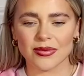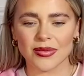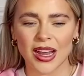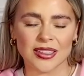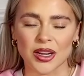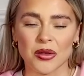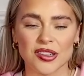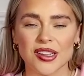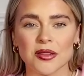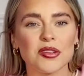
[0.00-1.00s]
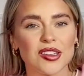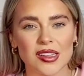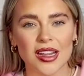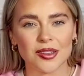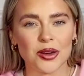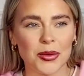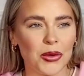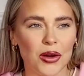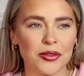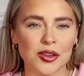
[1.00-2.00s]
I don't know what she says, but she says something about
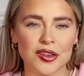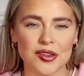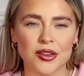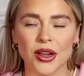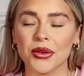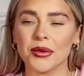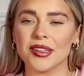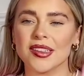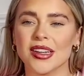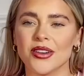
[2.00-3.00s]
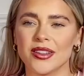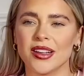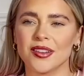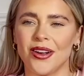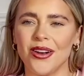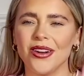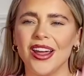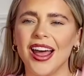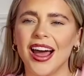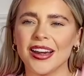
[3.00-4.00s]
confidence. You'll know, you would have seen it on TikTok.
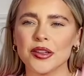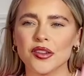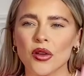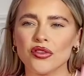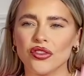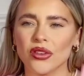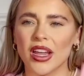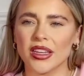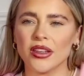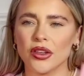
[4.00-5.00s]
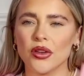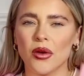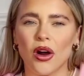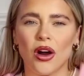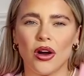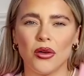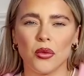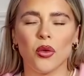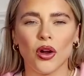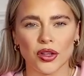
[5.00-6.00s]
And it's so true, like, you are
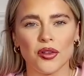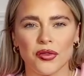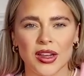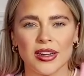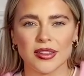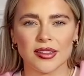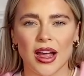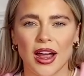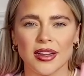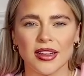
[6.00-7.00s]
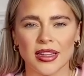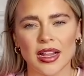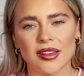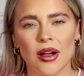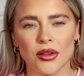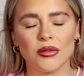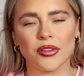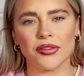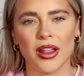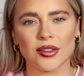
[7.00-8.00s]
what you feel inside, and that's how you'll
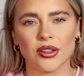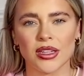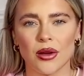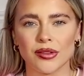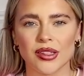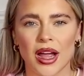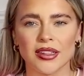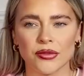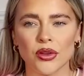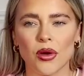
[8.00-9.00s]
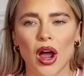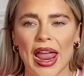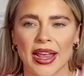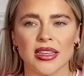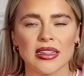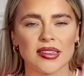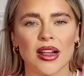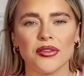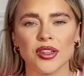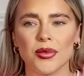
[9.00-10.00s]
reflect on the outside. If you are hating
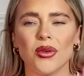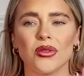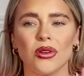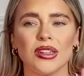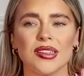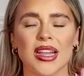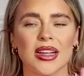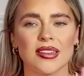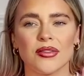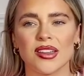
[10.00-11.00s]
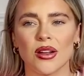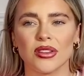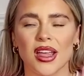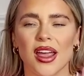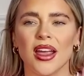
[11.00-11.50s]
yourself and you're putting all this negativity out there,